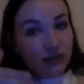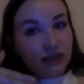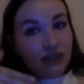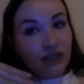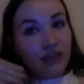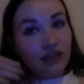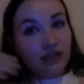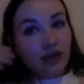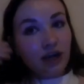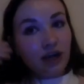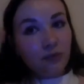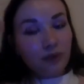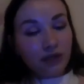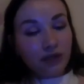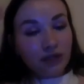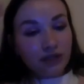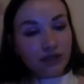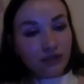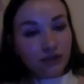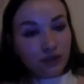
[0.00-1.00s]
take up
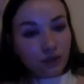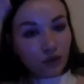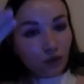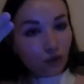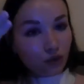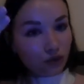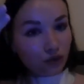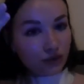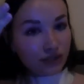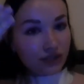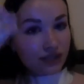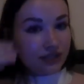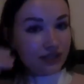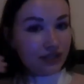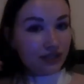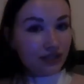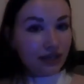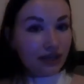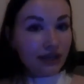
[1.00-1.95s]
extra courses,